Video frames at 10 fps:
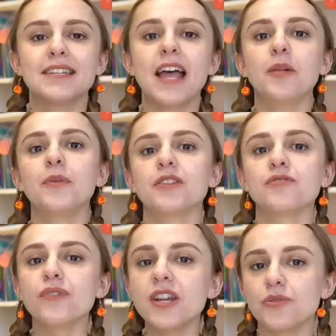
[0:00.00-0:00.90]
and helping
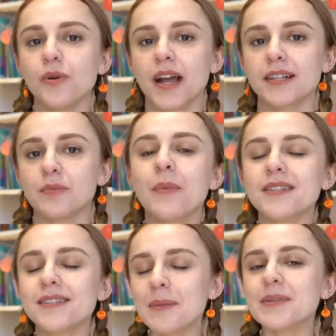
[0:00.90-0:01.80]
us reach orgasm, but
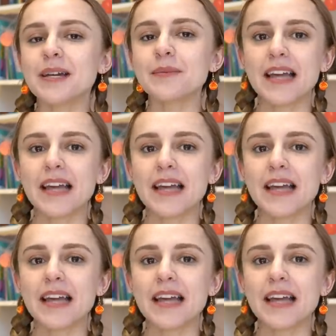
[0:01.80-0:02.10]
sometimes